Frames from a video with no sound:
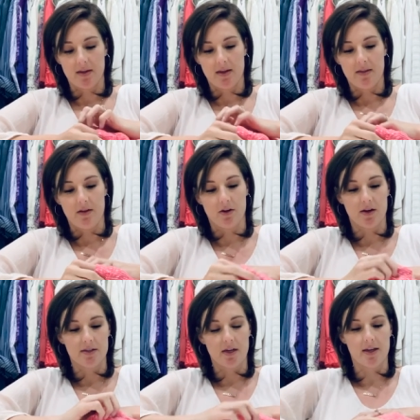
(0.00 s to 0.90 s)
and they're
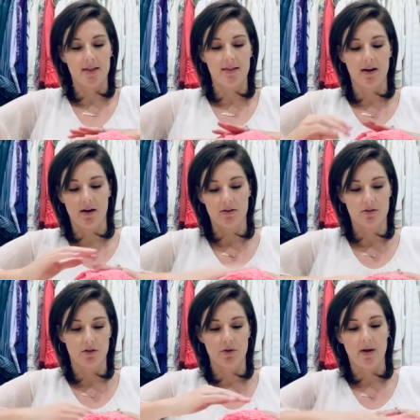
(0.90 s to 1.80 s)
gonna tuck in there.
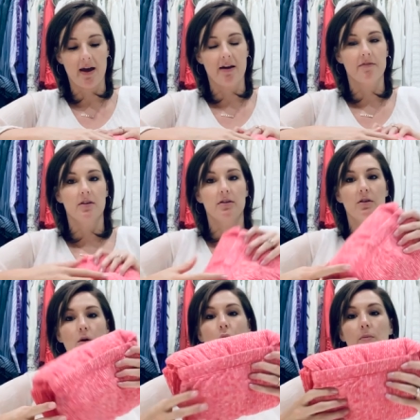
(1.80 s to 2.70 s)
So you have
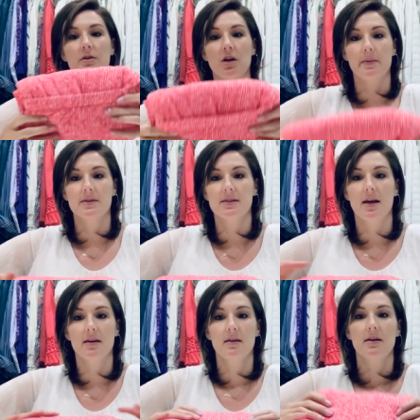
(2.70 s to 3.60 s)
your whole pajama
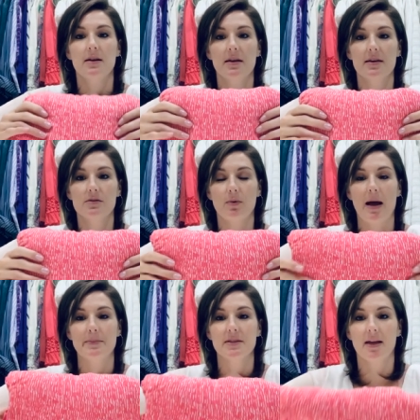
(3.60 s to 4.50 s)
set is
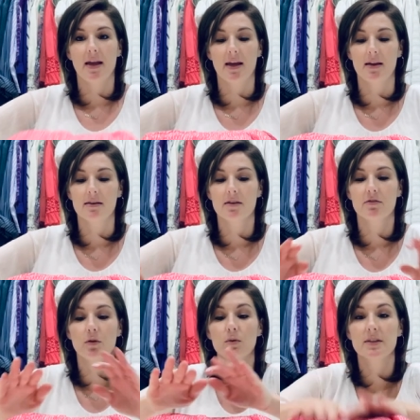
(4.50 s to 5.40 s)
wrapped and
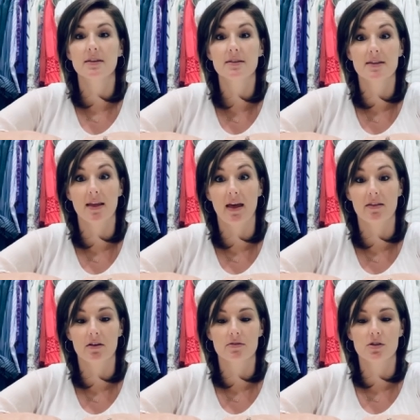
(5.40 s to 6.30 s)
folded
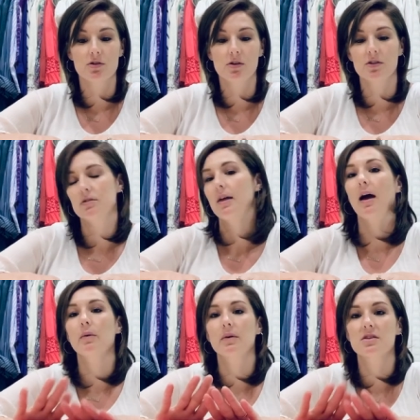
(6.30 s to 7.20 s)
together. So you can do
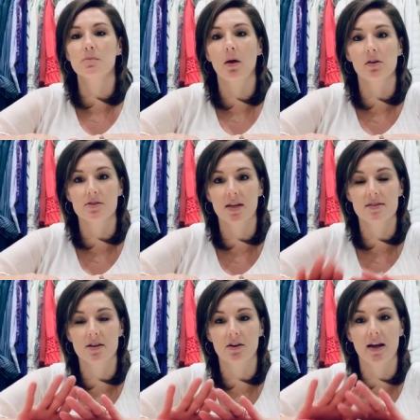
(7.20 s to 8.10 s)
that with smaller sets
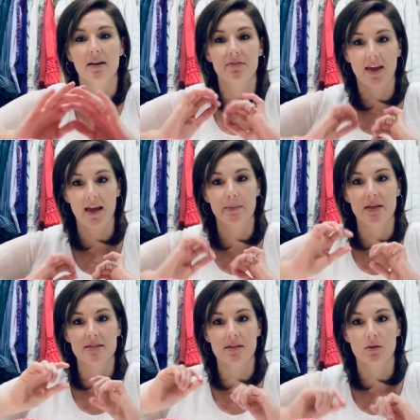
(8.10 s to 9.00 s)
that are kind of
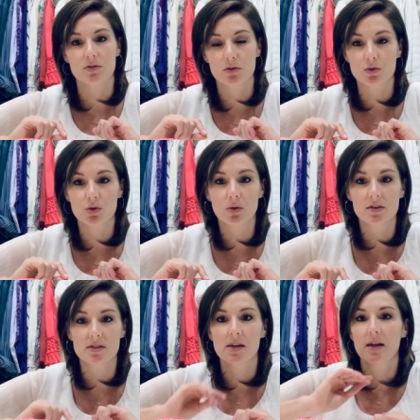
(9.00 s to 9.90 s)
camis and those little
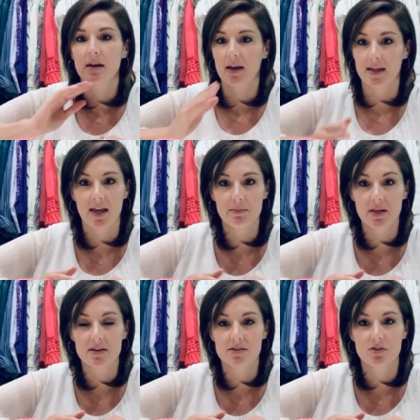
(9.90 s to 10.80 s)
shorts. Again,
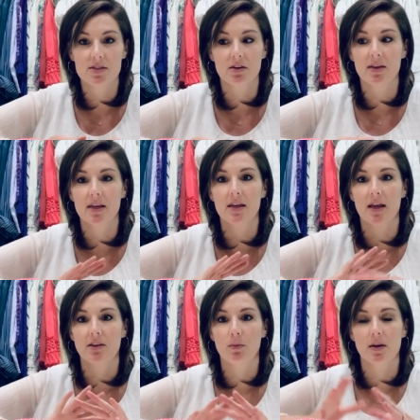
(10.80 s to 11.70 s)
because they're silky
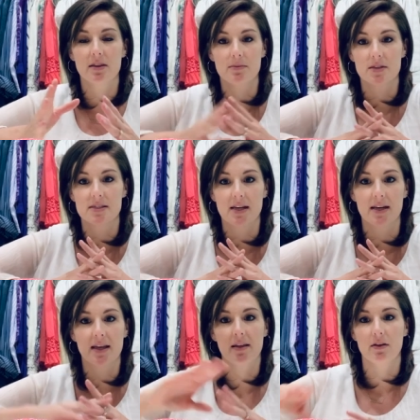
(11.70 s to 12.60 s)
and you want them to stay
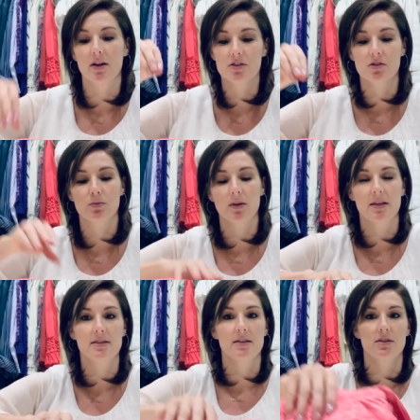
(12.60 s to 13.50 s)
together, it's just
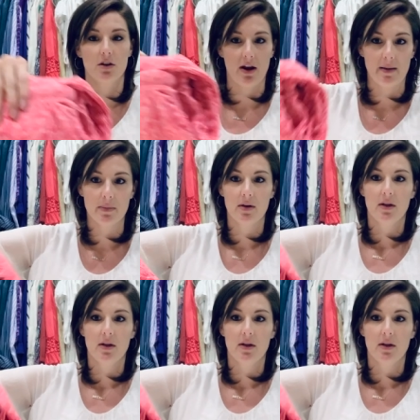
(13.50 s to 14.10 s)
really easy to grab